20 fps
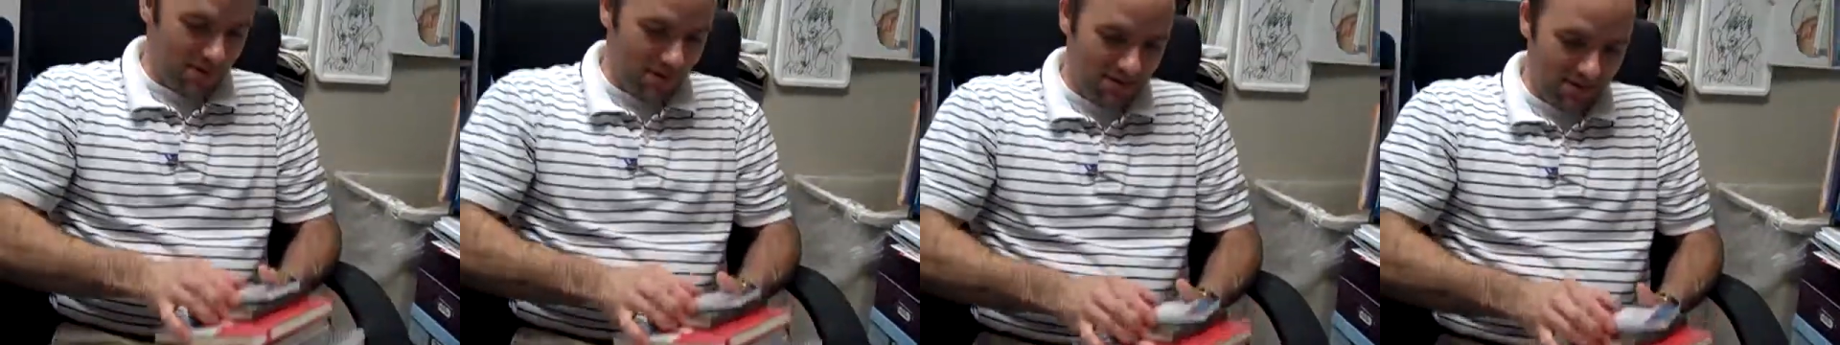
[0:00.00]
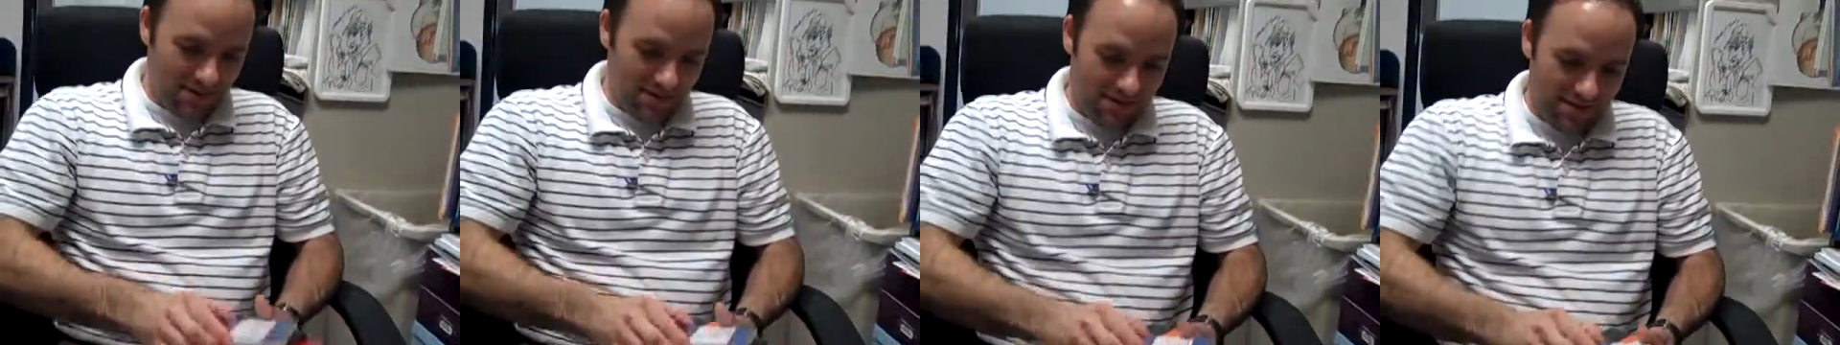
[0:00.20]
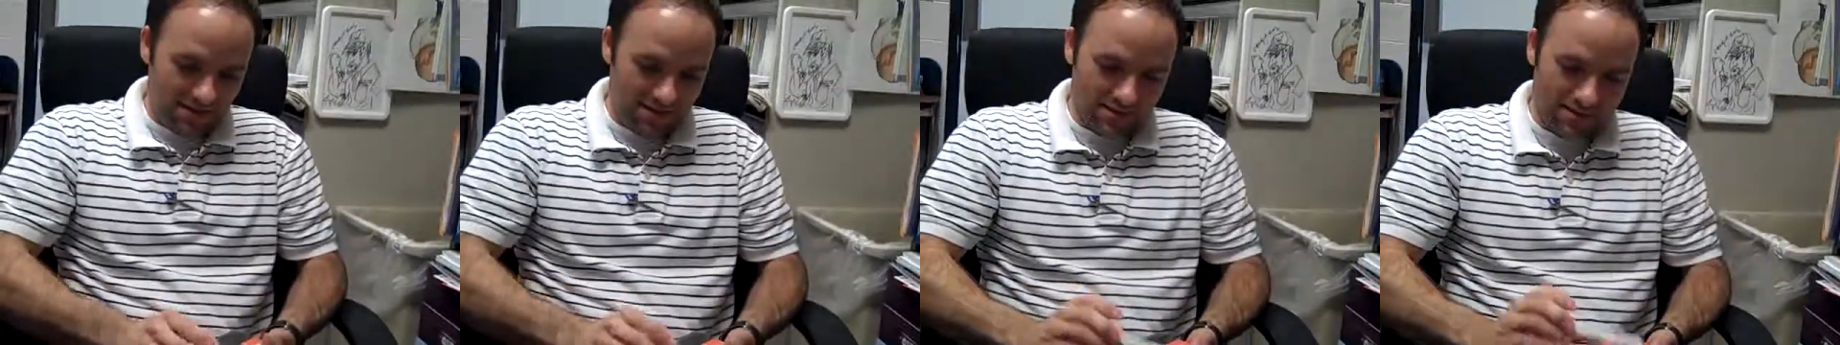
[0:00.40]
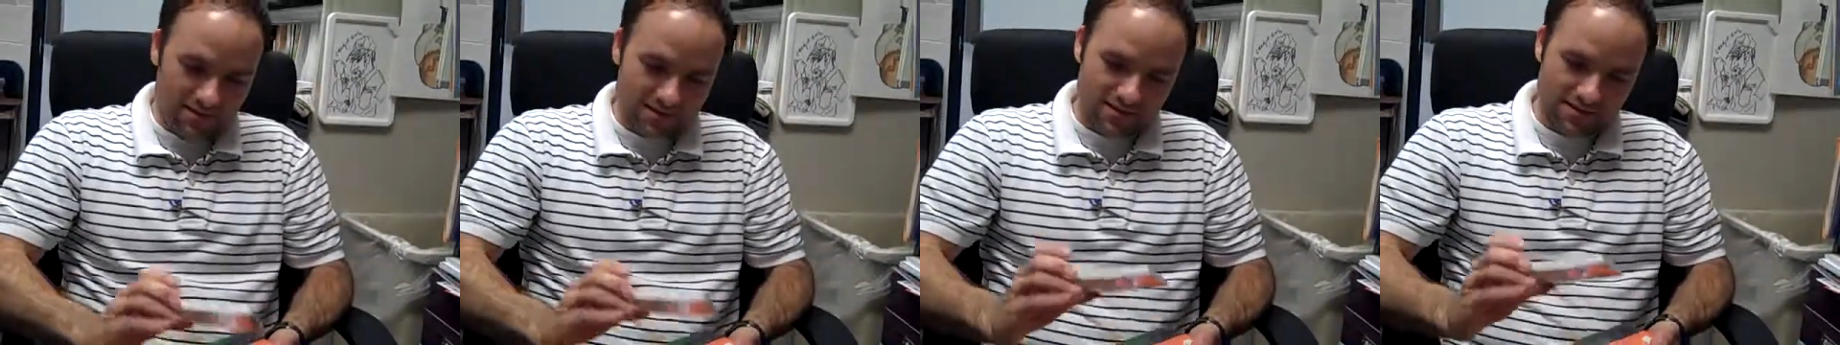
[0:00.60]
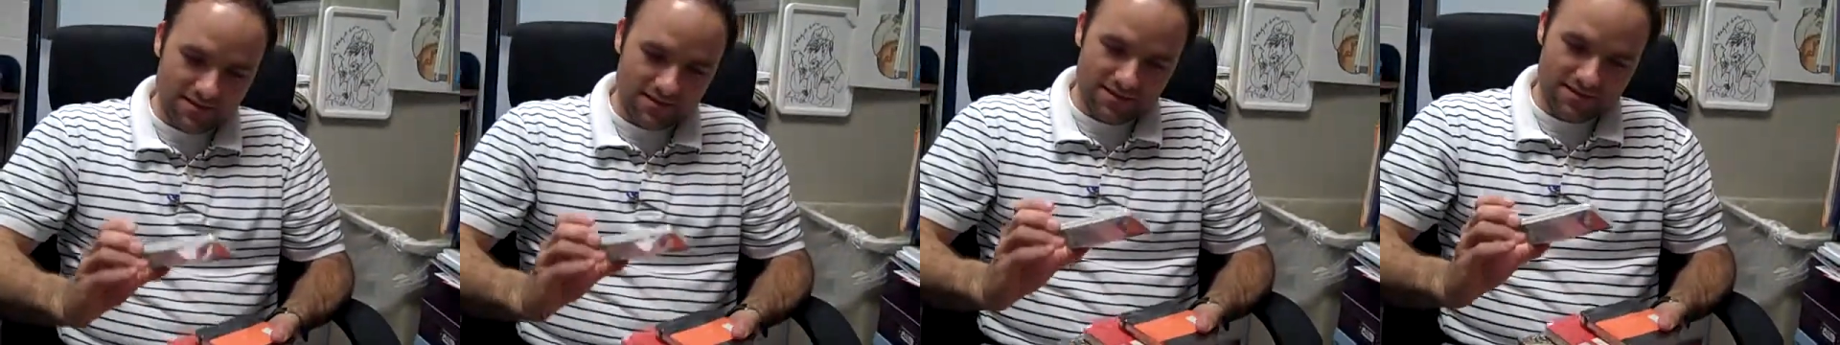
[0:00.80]
me
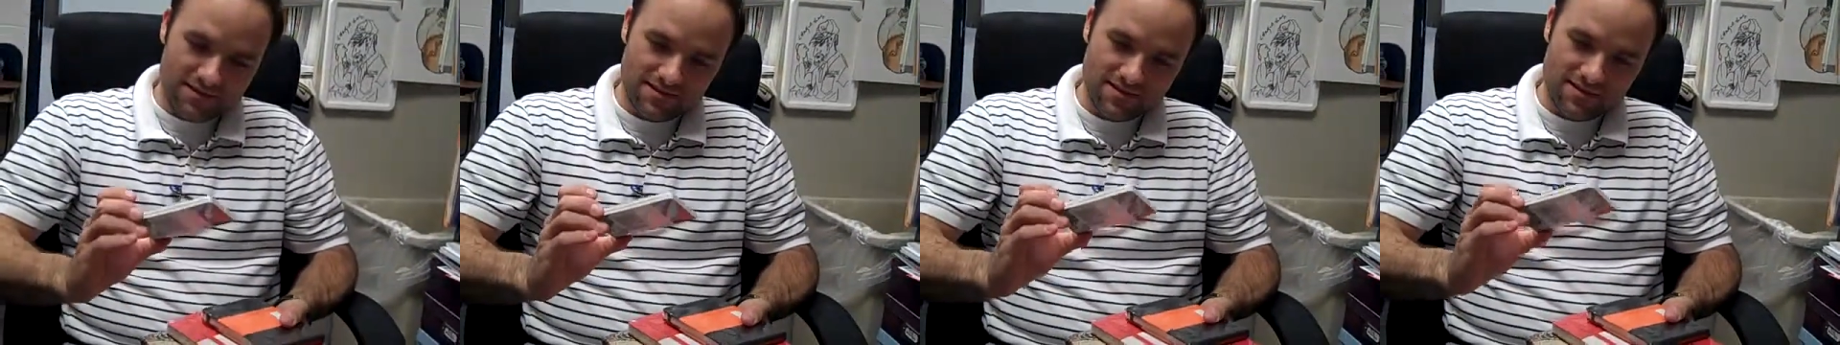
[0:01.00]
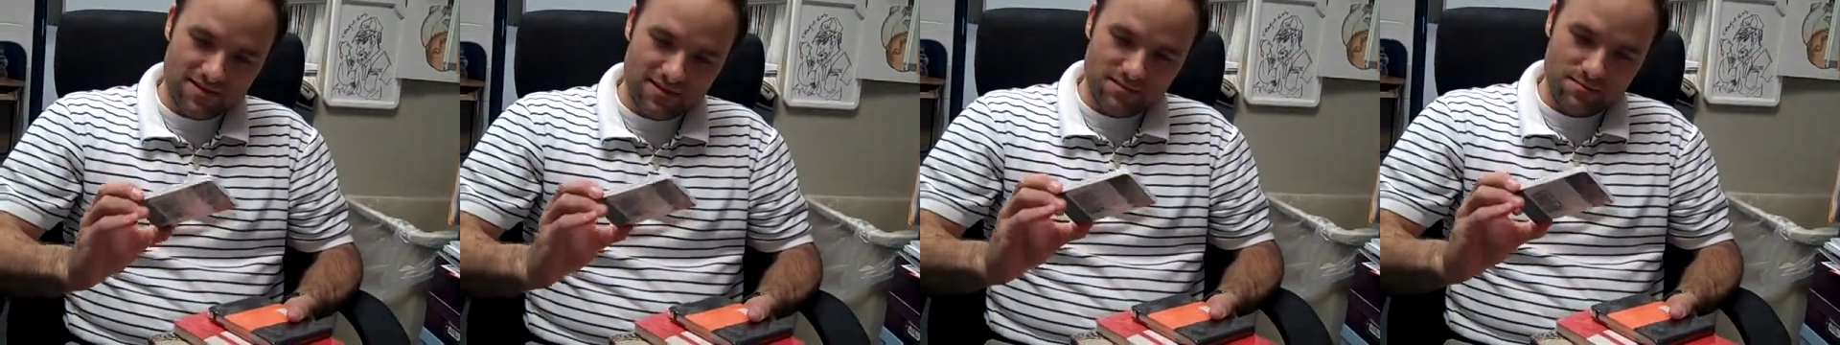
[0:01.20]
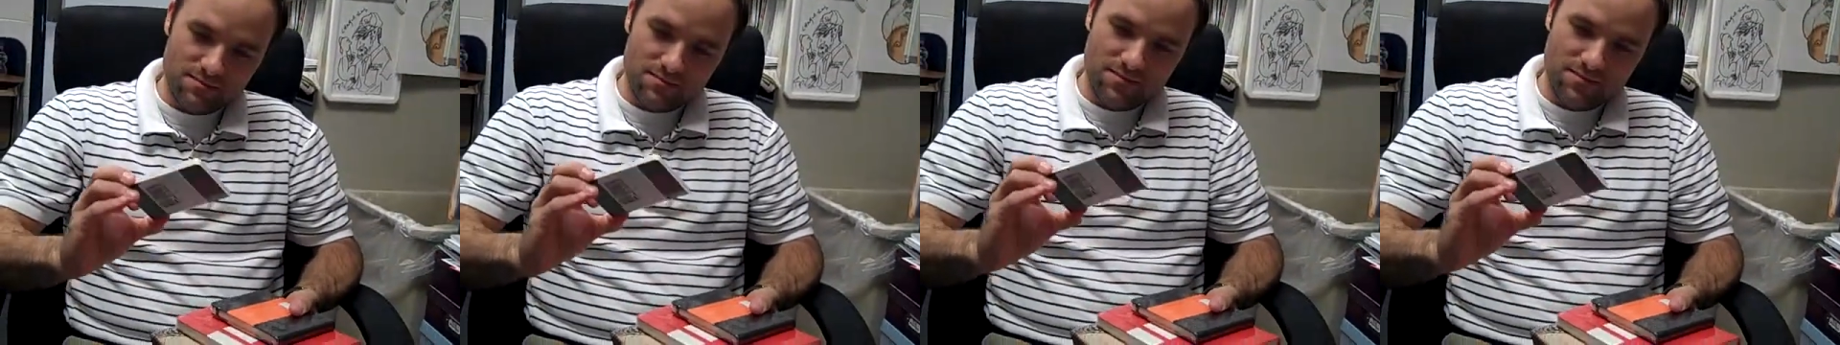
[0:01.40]
some